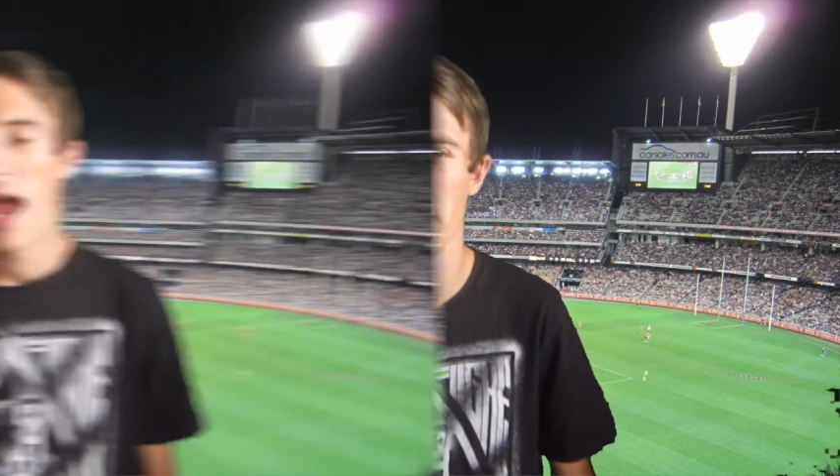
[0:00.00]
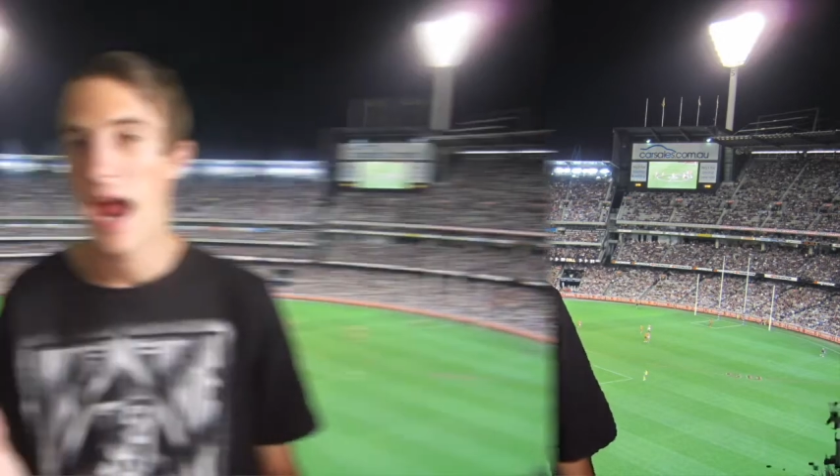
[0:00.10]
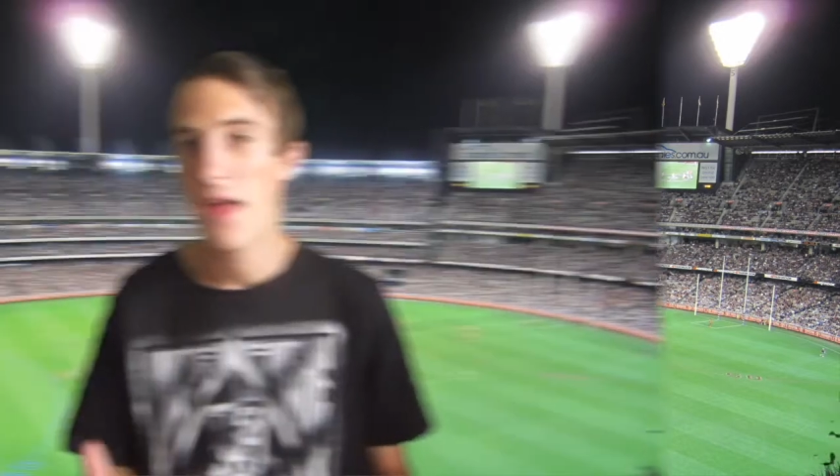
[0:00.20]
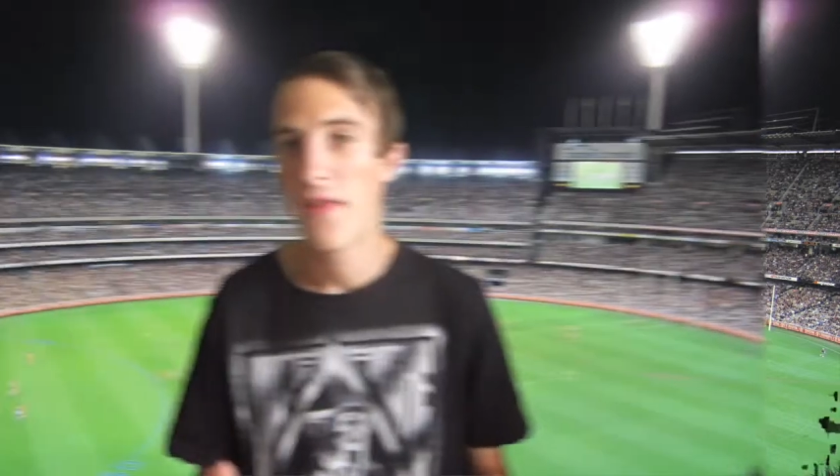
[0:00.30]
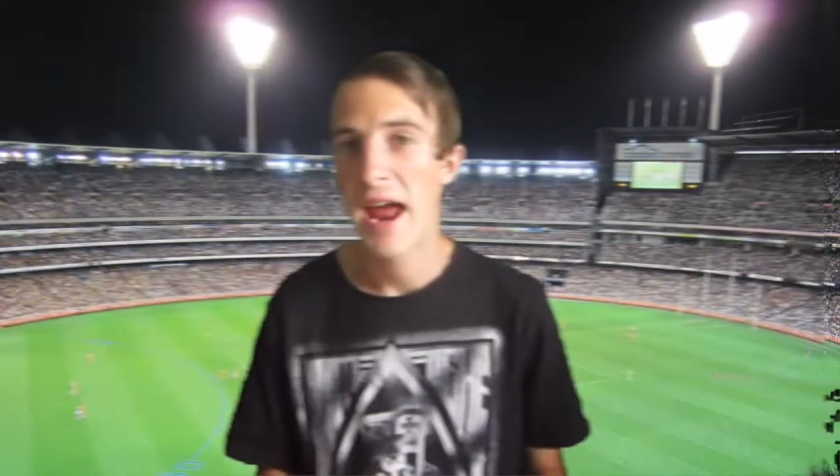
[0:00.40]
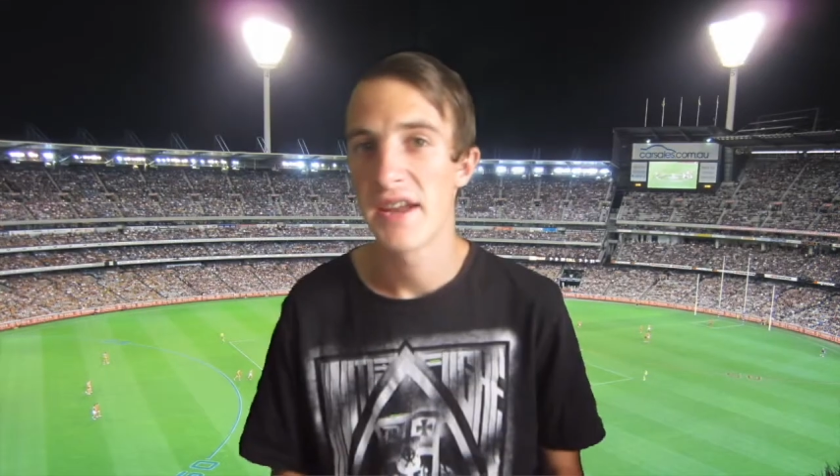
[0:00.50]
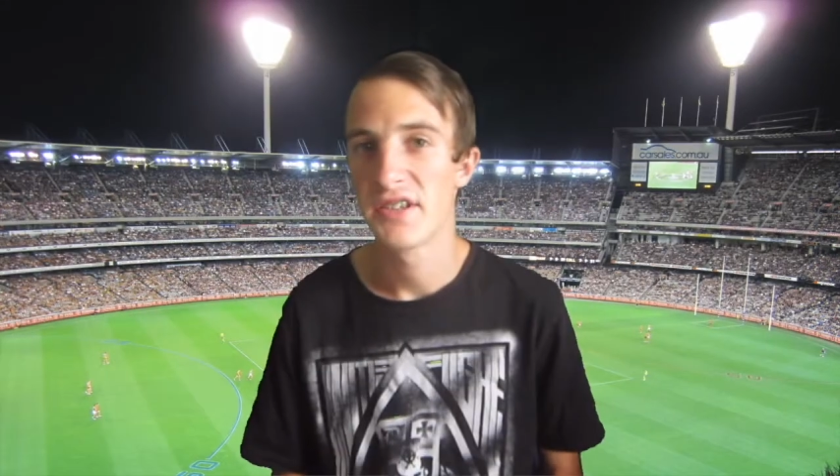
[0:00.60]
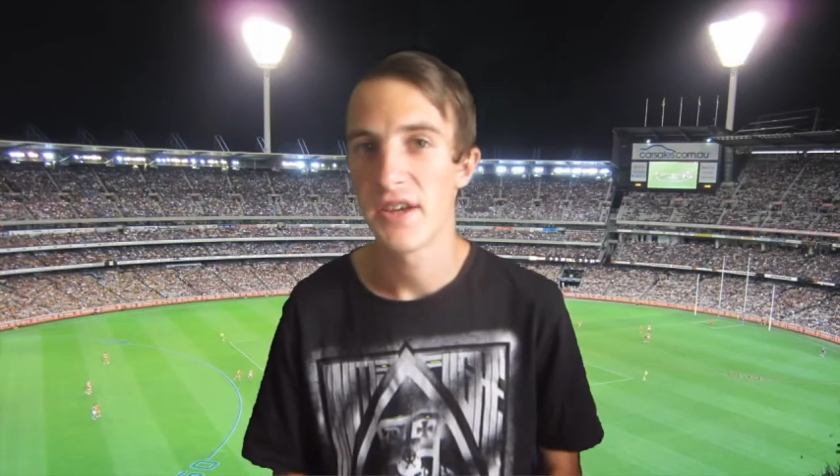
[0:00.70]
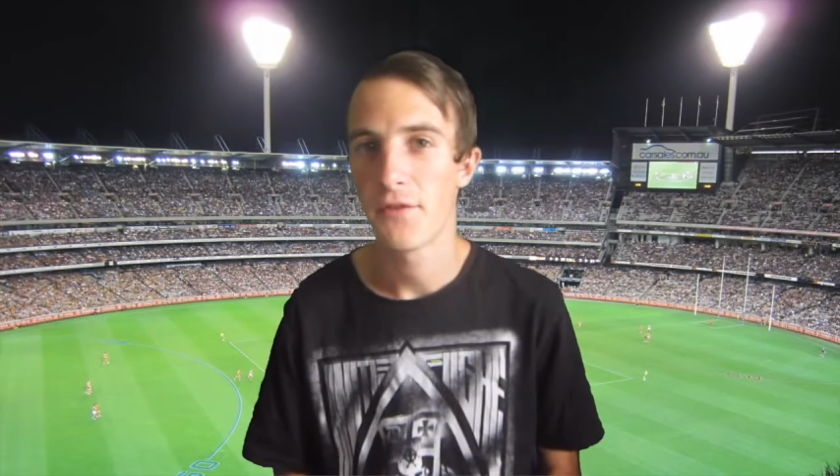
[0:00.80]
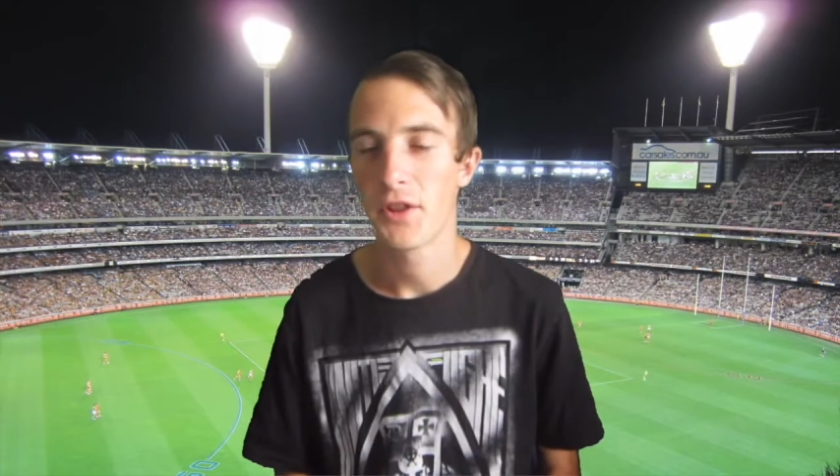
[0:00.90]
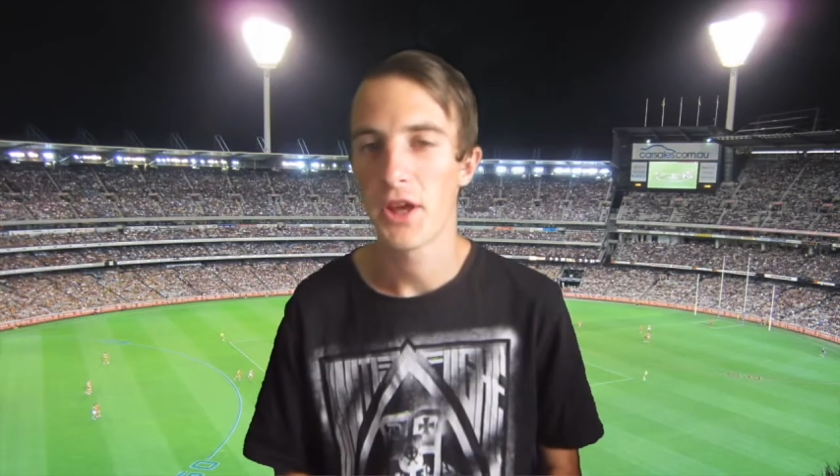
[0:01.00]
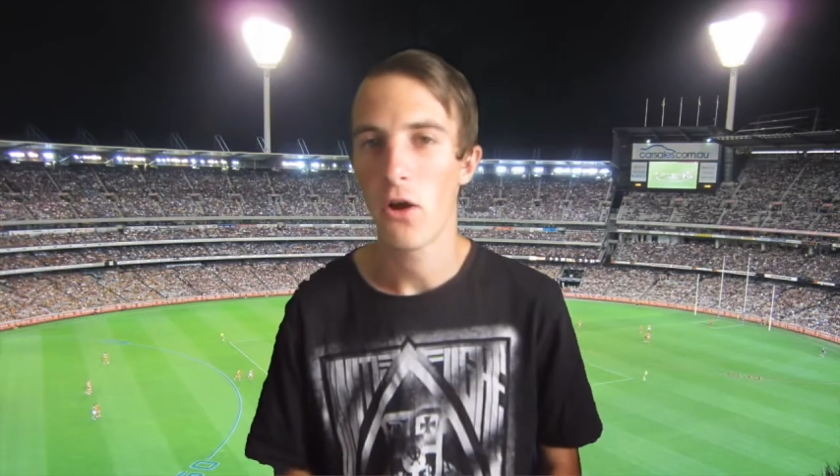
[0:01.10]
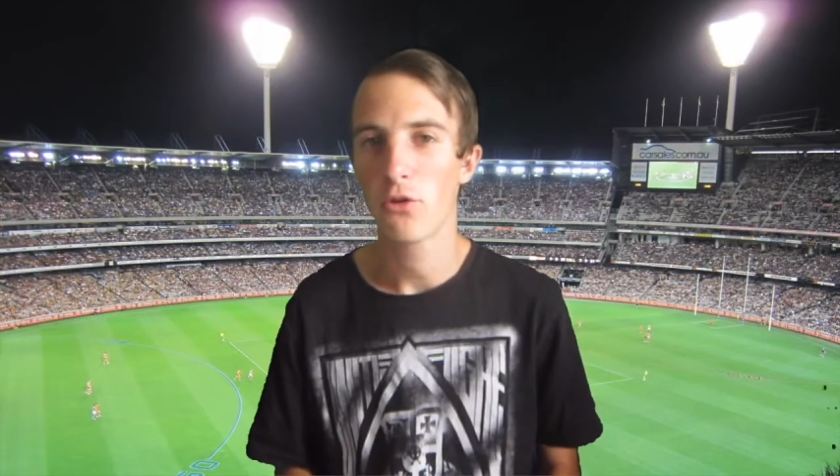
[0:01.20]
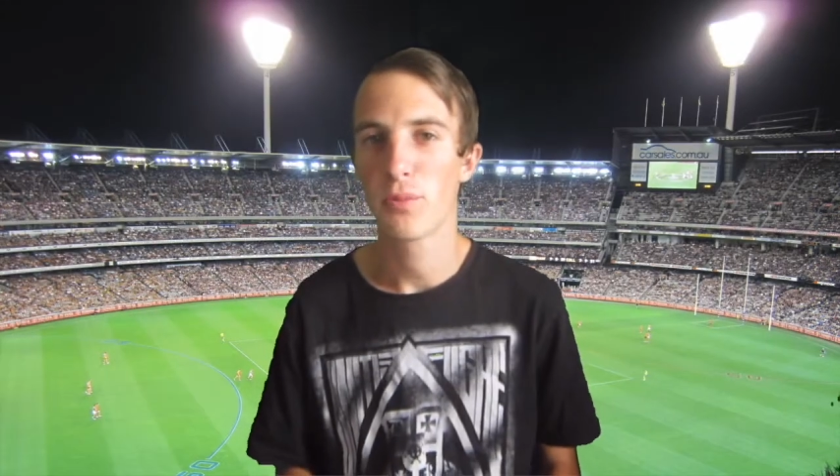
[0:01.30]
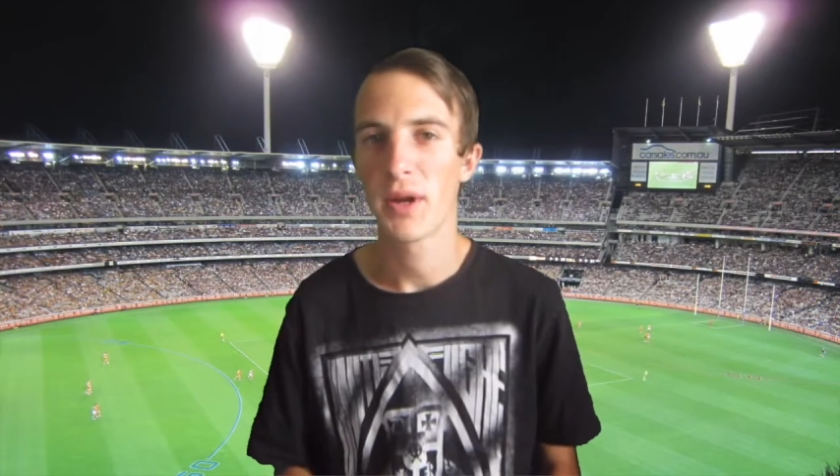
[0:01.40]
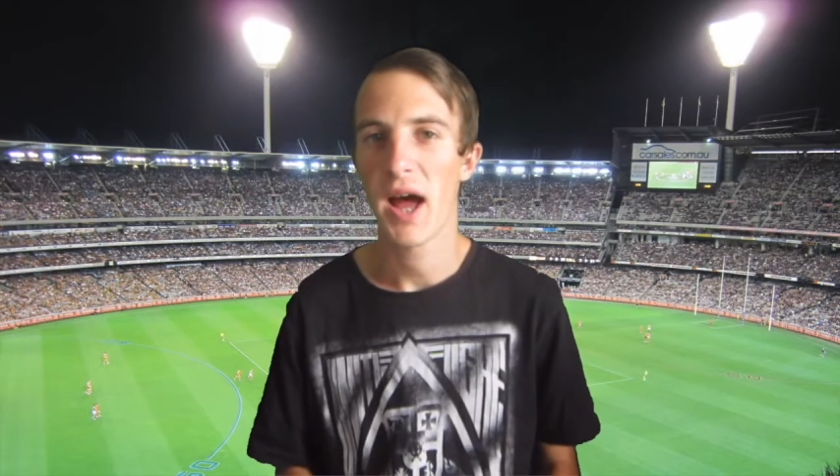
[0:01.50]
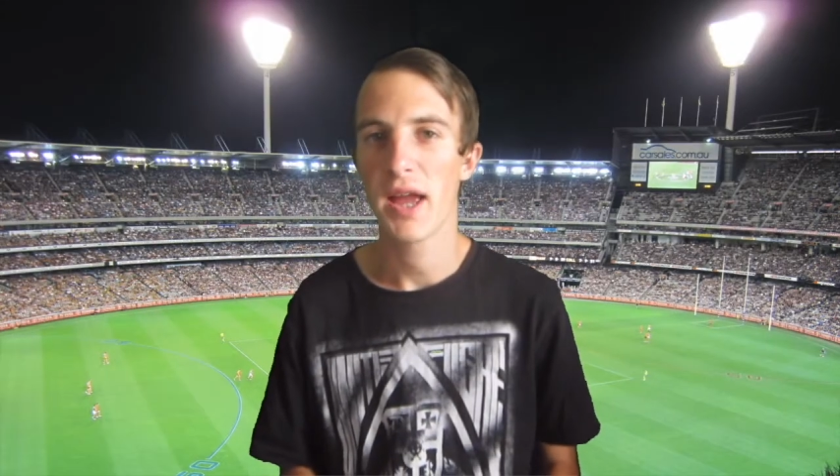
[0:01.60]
And that is it for the Ultimate